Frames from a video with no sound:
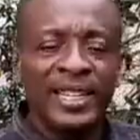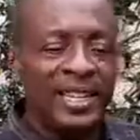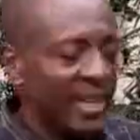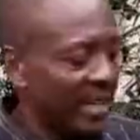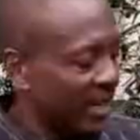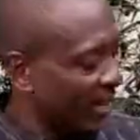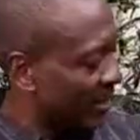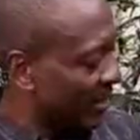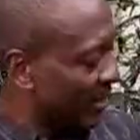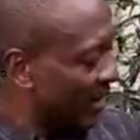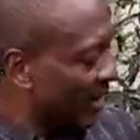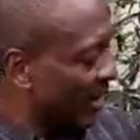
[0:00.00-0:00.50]

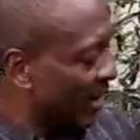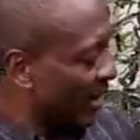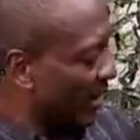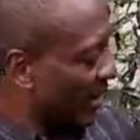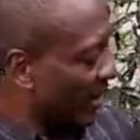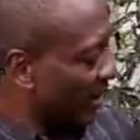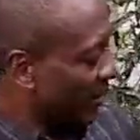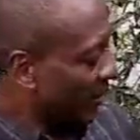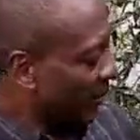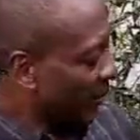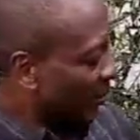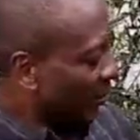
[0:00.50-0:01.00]
is
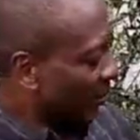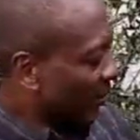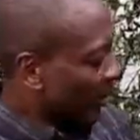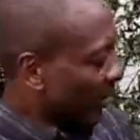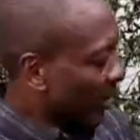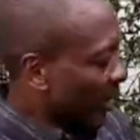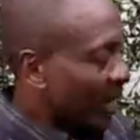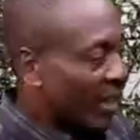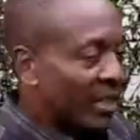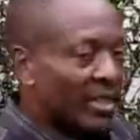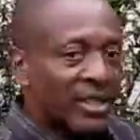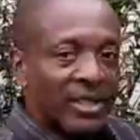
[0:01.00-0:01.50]

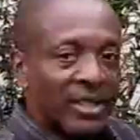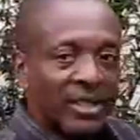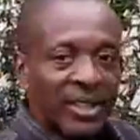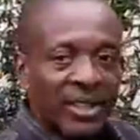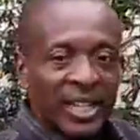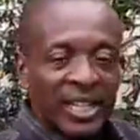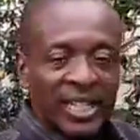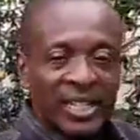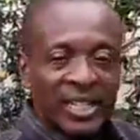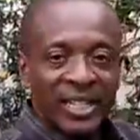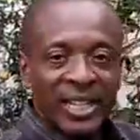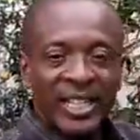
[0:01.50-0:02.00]

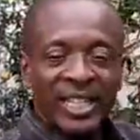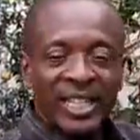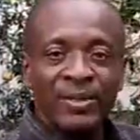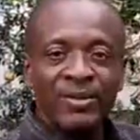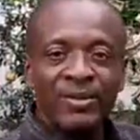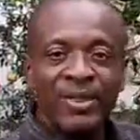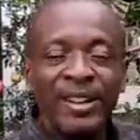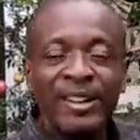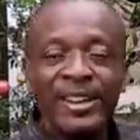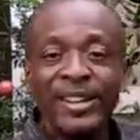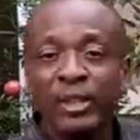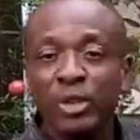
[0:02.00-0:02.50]
it's
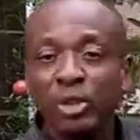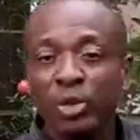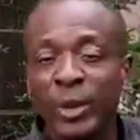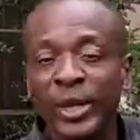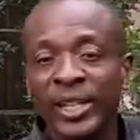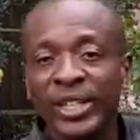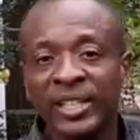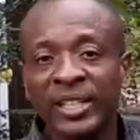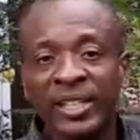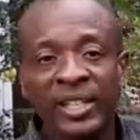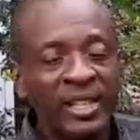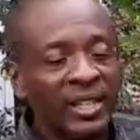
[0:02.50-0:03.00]
very
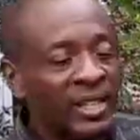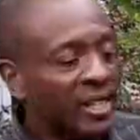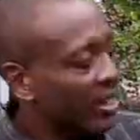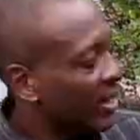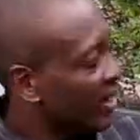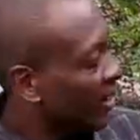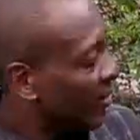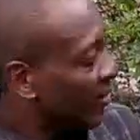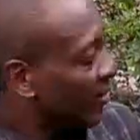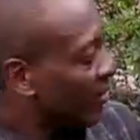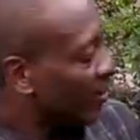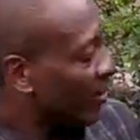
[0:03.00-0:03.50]
sweet,
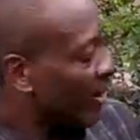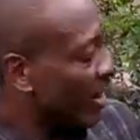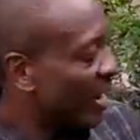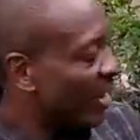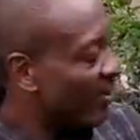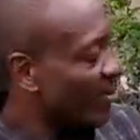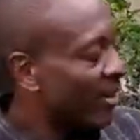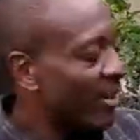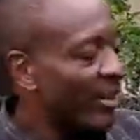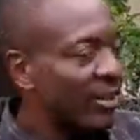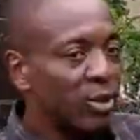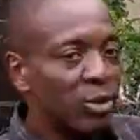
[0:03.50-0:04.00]
very,
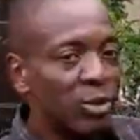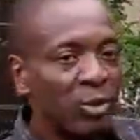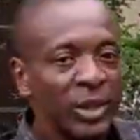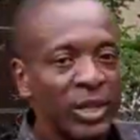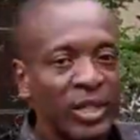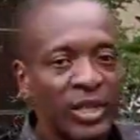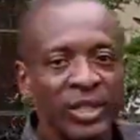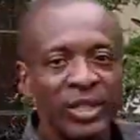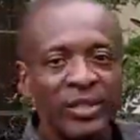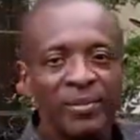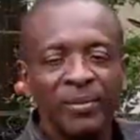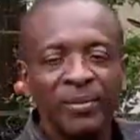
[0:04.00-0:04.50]
very
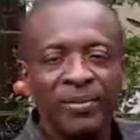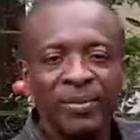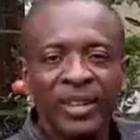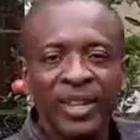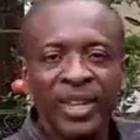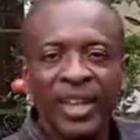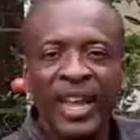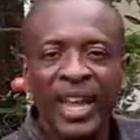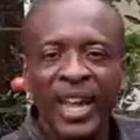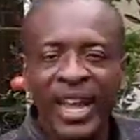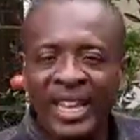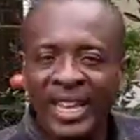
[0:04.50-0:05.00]
sweet.
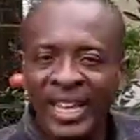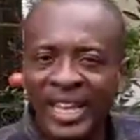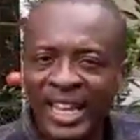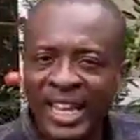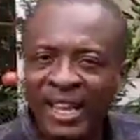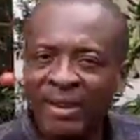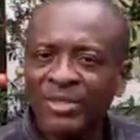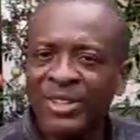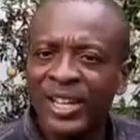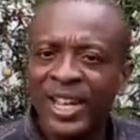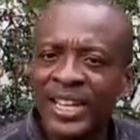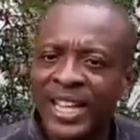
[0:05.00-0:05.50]
Like
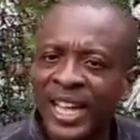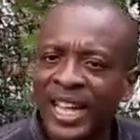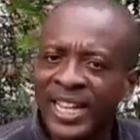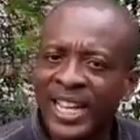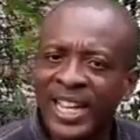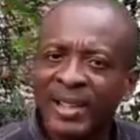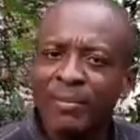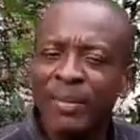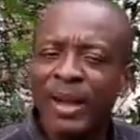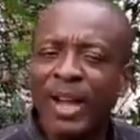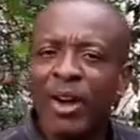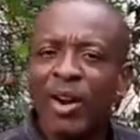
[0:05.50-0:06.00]
I've said
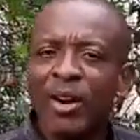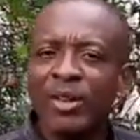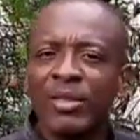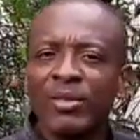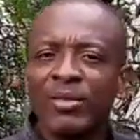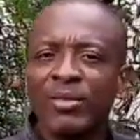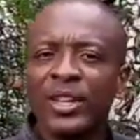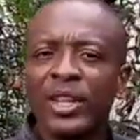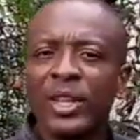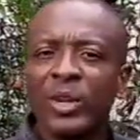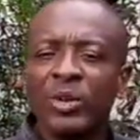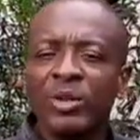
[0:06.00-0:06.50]
earlier in my other
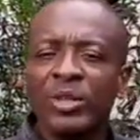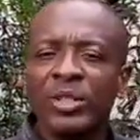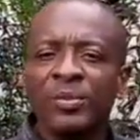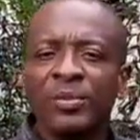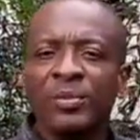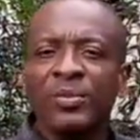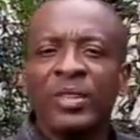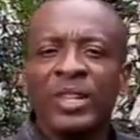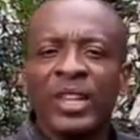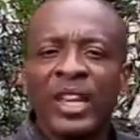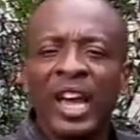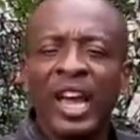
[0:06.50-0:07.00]
videos,
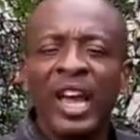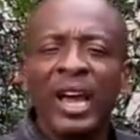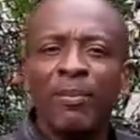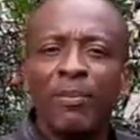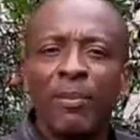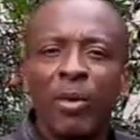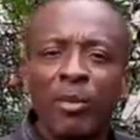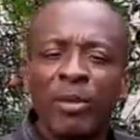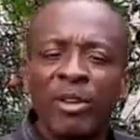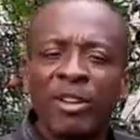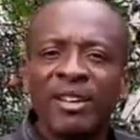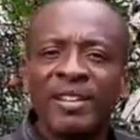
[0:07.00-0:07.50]

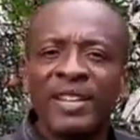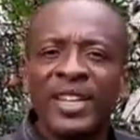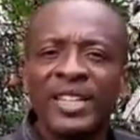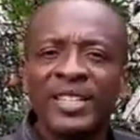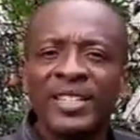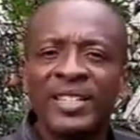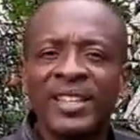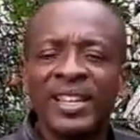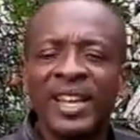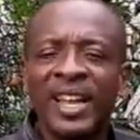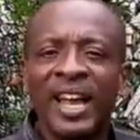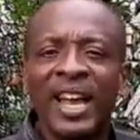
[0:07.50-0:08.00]

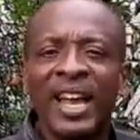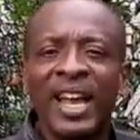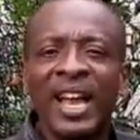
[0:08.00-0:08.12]
pomegranates,